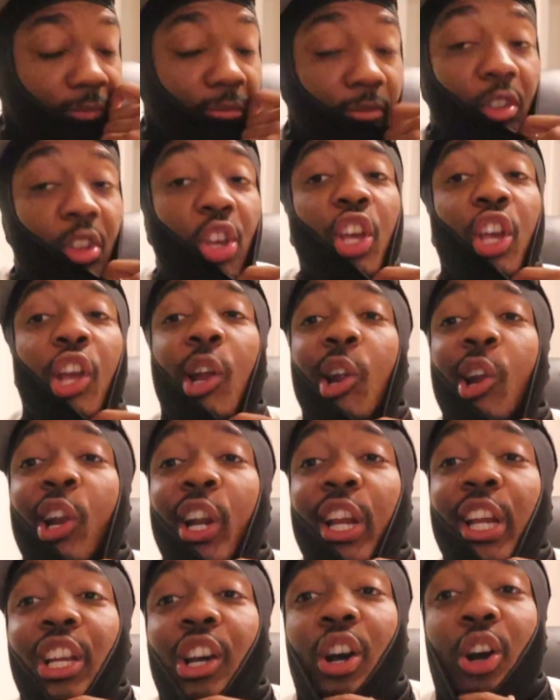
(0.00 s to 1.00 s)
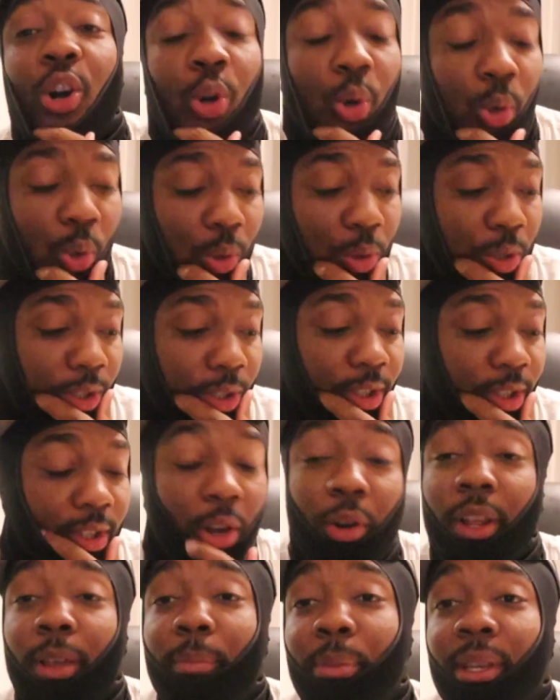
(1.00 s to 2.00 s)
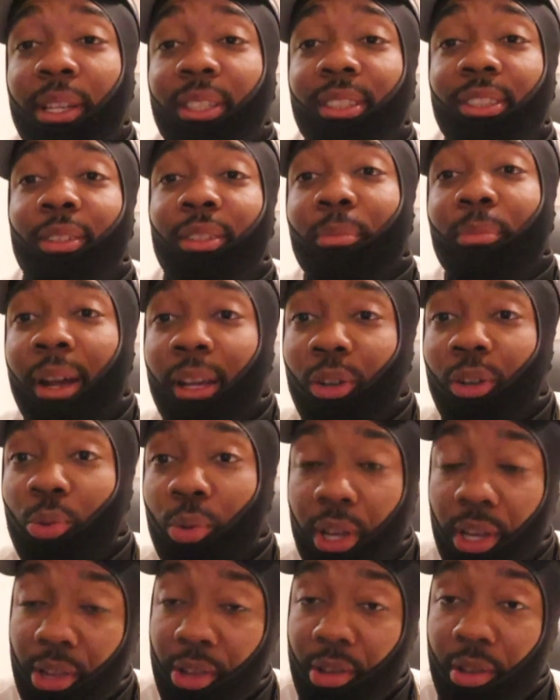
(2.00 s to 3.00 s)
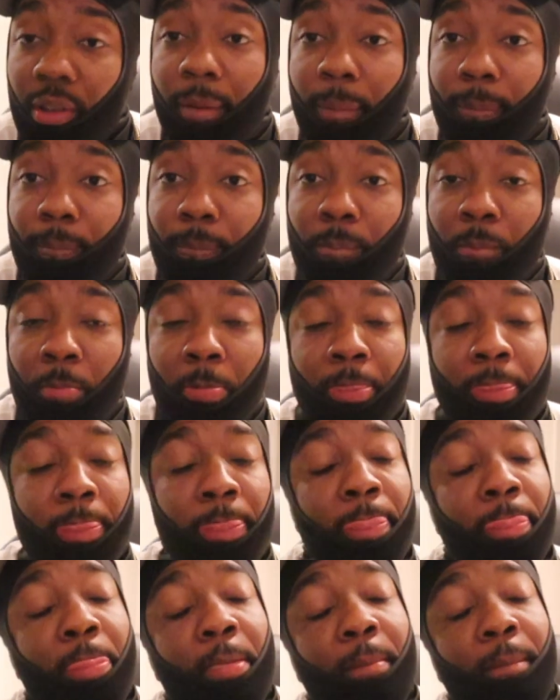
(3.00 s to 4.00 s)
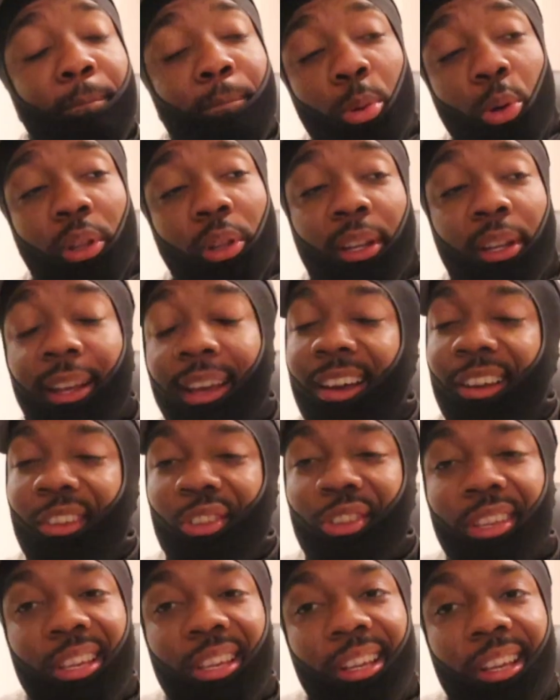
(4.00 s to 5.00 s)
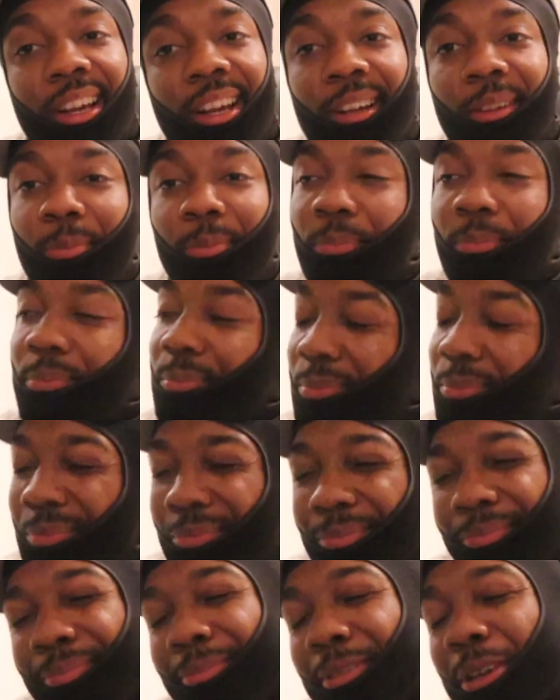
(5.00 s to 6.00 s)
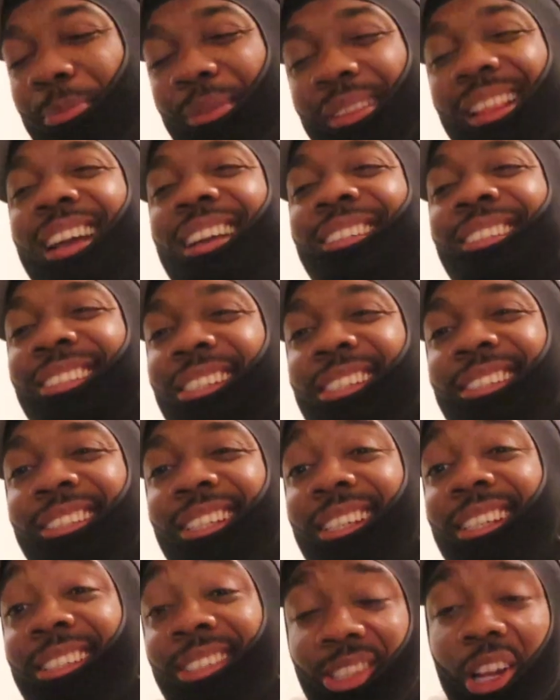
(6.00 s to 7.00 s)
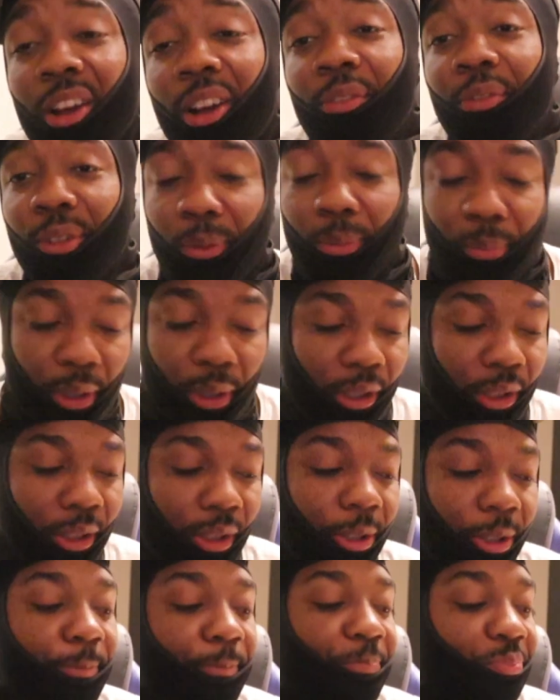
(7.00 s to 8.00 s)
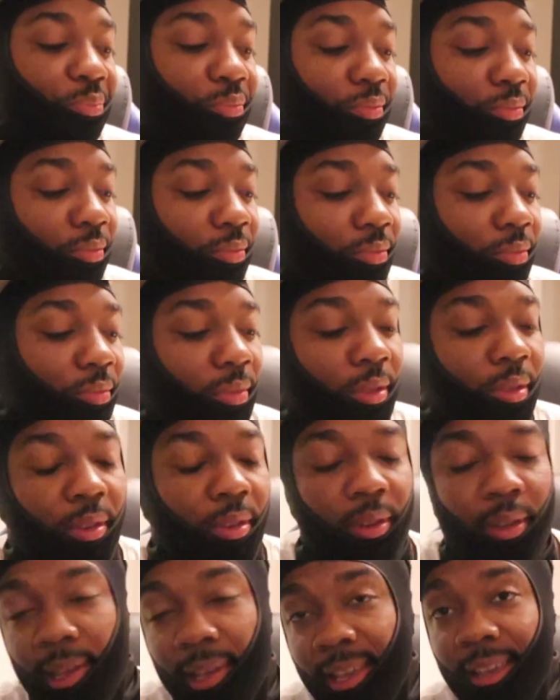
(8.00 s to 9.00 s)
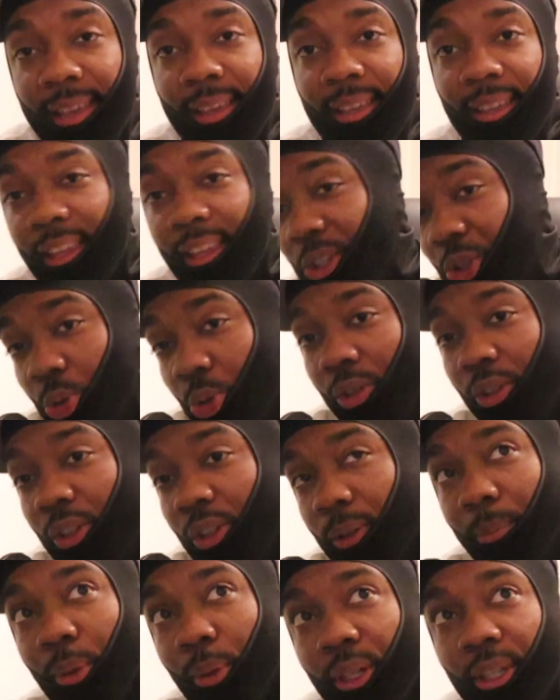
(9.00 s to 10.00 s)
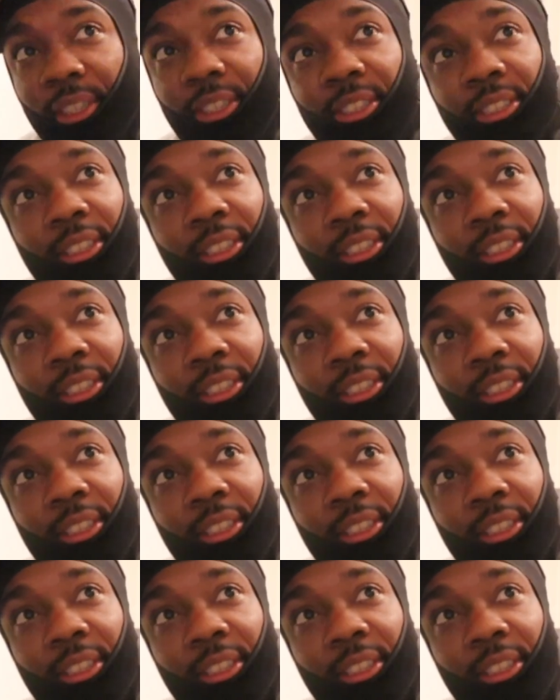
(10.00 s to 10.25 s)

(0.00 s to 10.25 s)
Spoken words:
Kerrygold. Throw that bitch in the microwave. Pull it out. You ain't gotta, maybe like 10 seconds, soften the butter up. Get you a little brush.